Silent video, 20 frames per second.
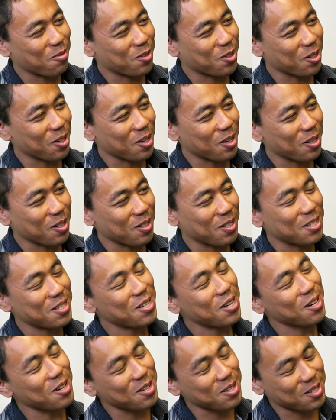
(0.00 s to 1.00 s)

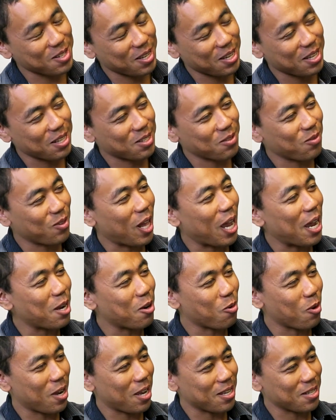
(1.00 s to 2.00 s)
after the series against
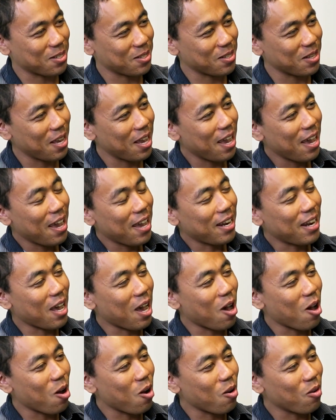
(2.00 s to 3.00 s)
FlyQuest.
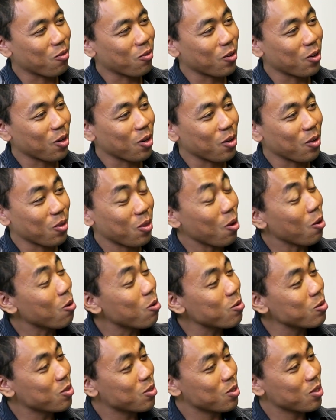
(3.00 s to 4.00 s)
Now, for
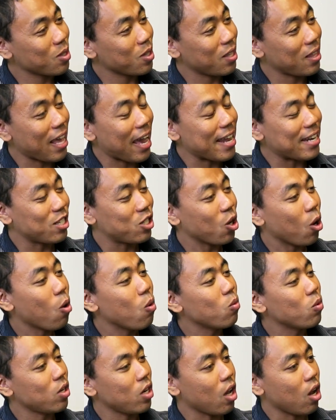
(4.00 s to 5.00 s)
those
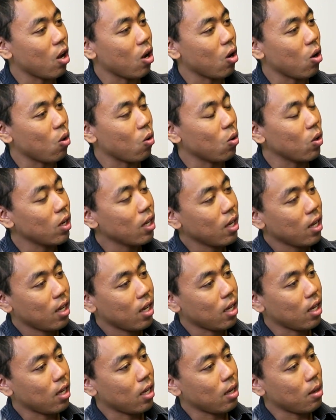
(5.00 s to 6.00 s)
that don't know,
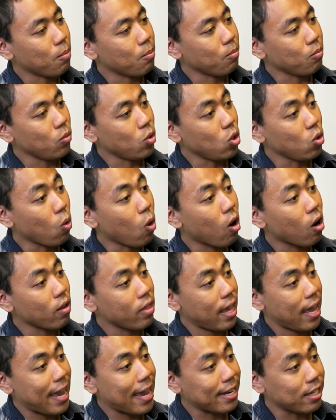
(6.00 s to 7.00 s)

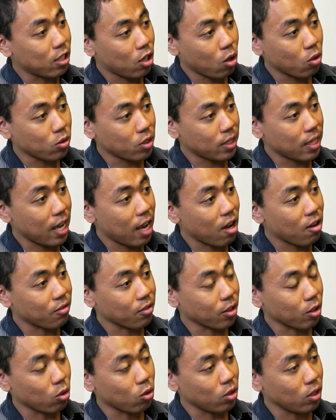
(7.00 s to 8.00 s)
you are the head coach
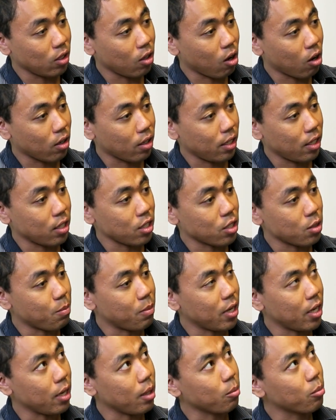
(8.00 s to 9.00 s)
now for Golden
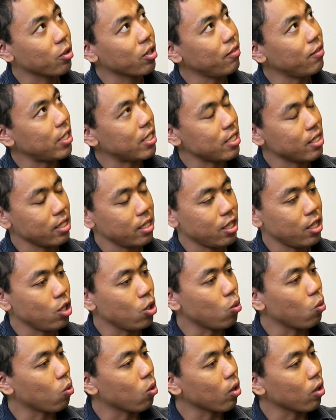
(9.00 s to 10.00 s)
Guardians, but
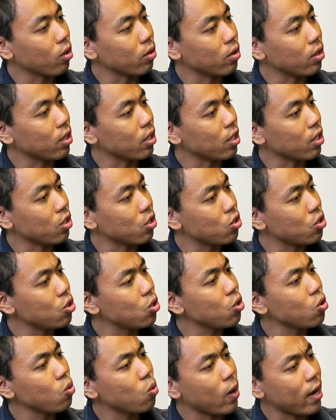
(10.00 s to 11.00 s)
previously you were
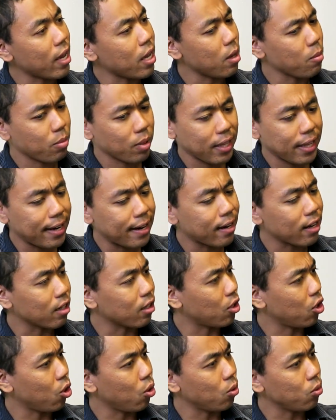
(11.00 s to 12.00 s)
the two-way
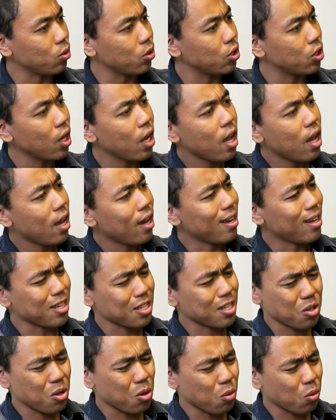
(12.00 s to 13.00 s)
player coach.
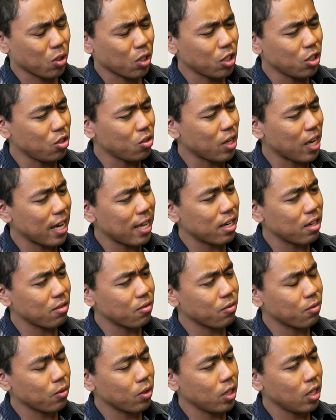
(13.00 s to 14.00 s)
So could you
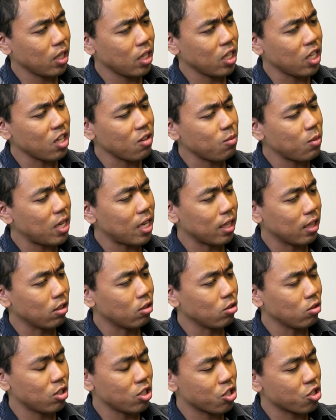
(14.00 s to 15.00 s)
kind of give
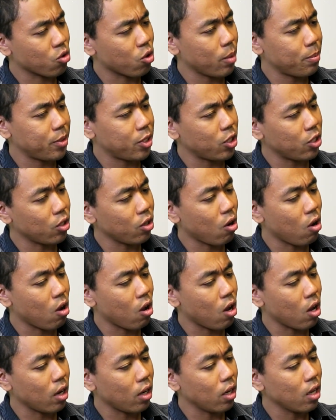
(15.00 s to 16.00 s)
me a little
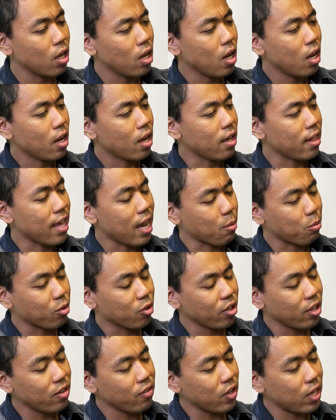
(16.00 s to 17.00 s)
description on
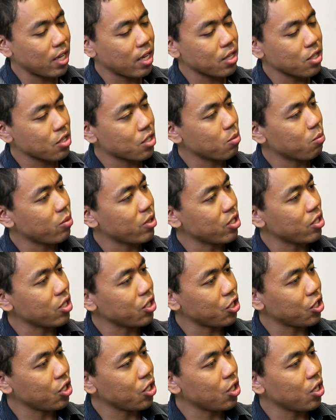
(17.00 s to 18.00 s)
that previous
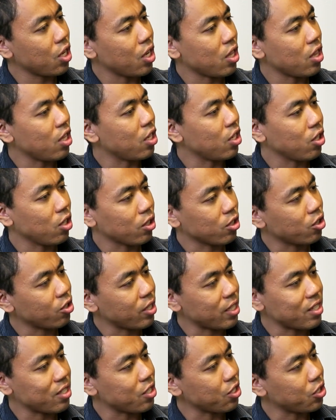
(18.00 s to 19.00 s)
position and then
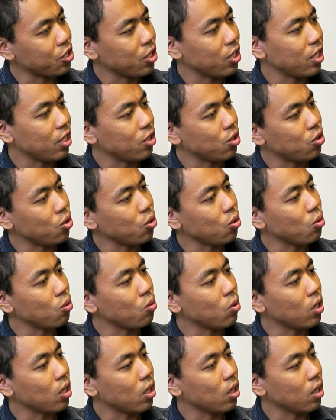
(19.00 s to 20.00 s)
your transition
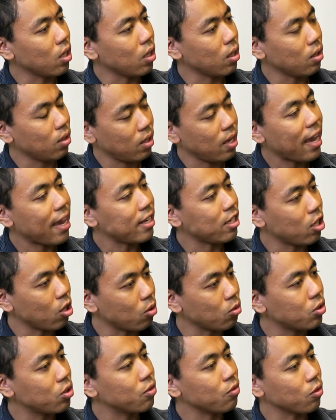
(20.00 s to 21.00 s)
into
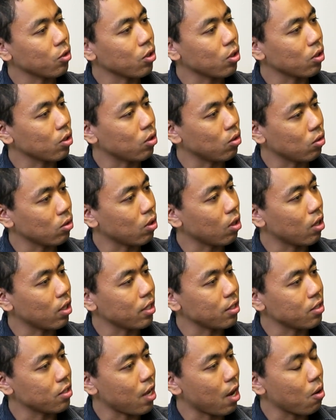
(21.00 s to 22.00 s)
head coach for
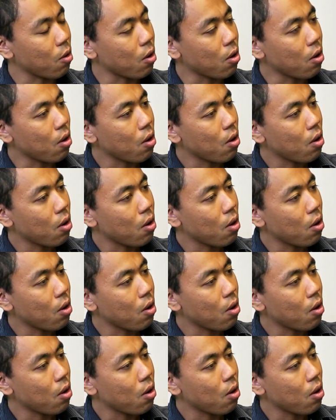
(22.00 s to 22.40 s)
Golden Guardians now?